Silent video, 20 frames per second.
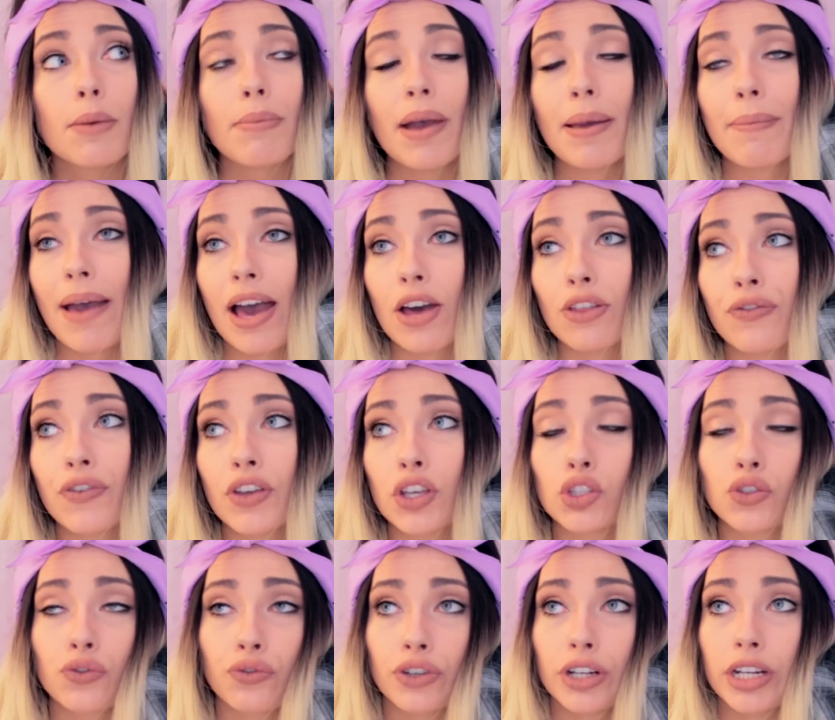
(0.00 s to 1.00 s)
My mouth
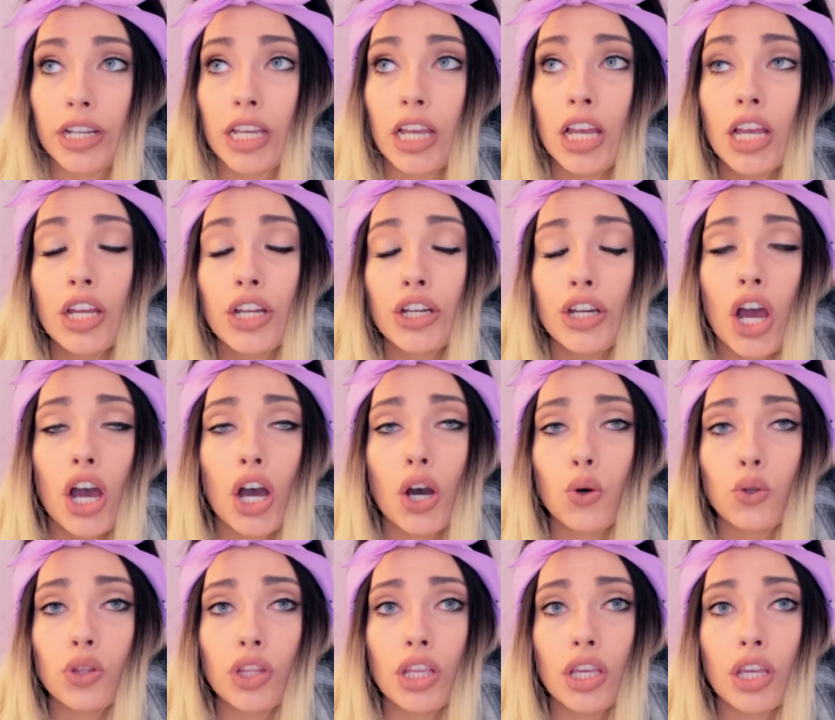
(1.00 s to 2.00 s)
feels free. Not
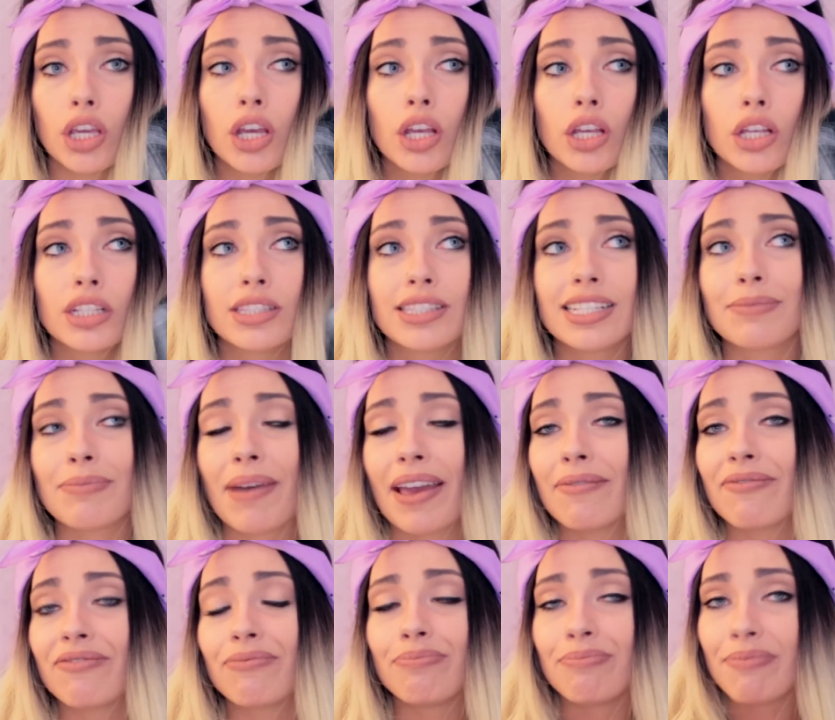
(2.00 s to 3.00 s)
only did
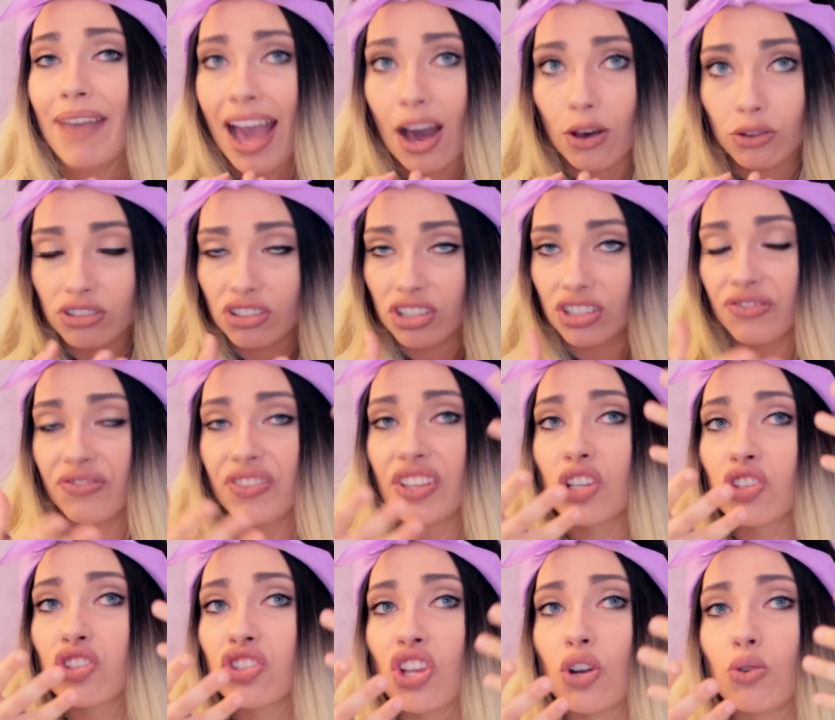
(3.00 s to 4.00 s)
my mouth just
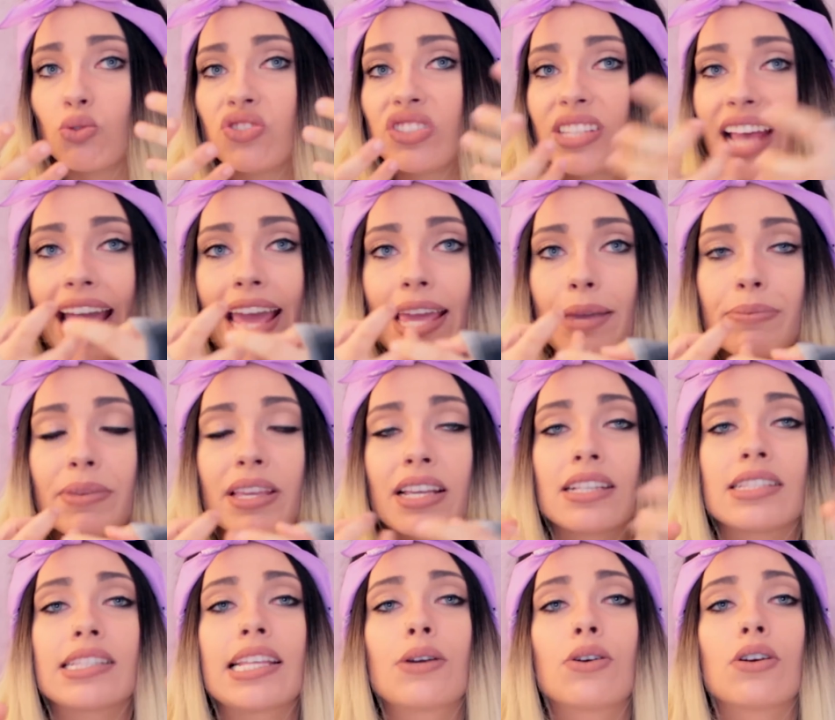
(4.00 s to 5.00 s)
feel so tight
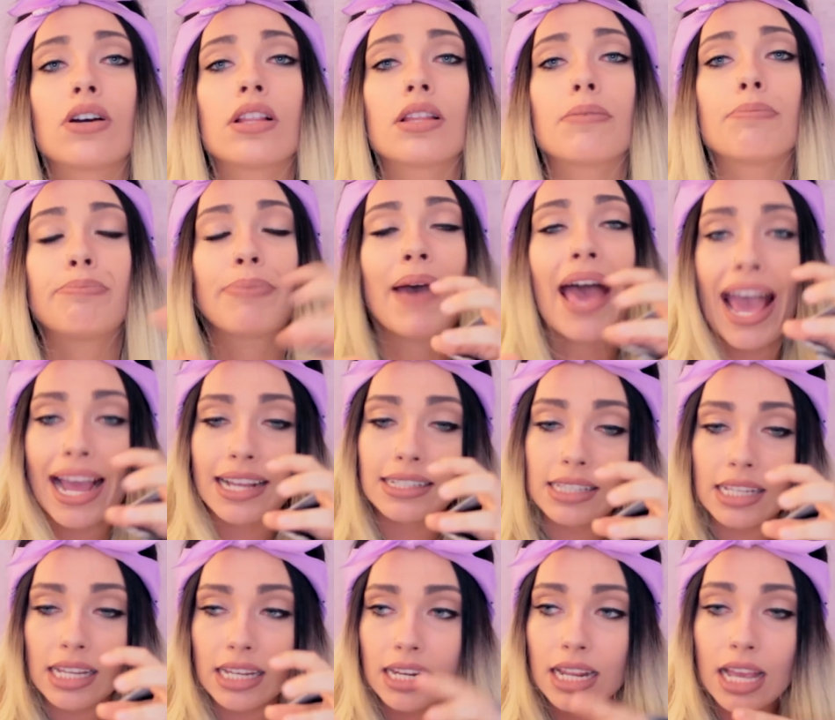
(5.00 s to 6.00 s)
because they were all
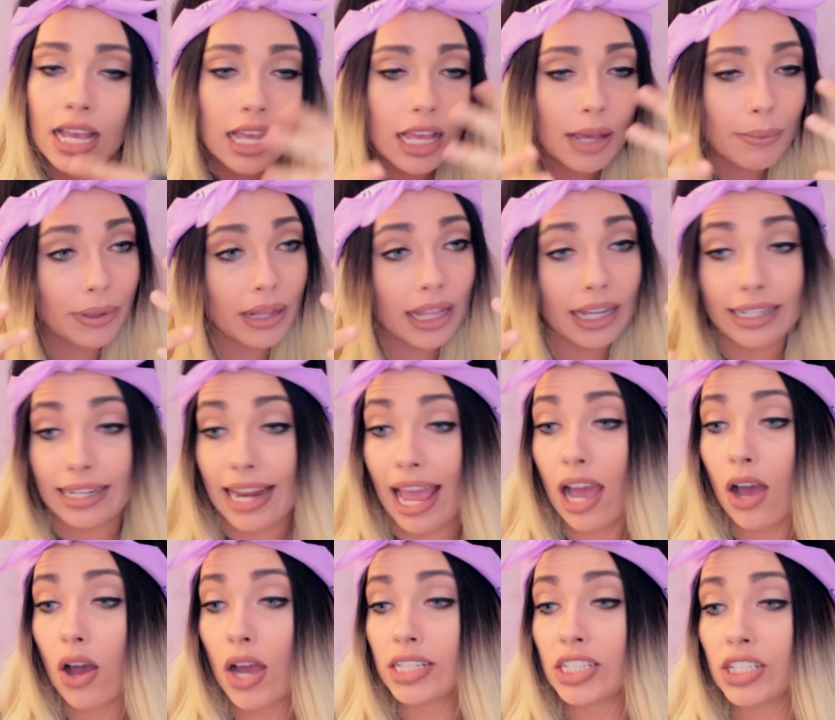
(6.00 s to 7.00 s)
impacted, but like
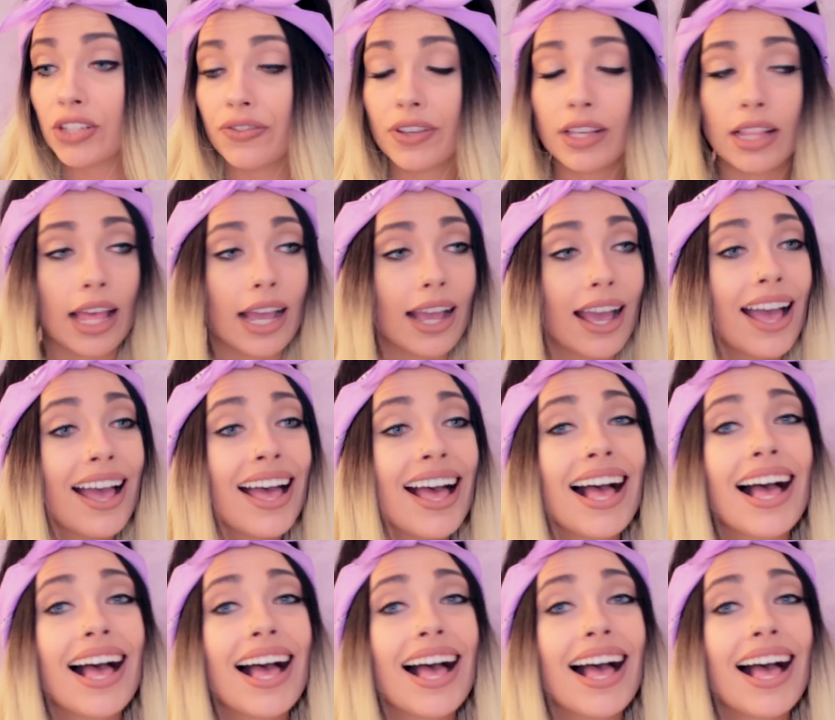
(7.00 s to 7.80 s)
now I just feel like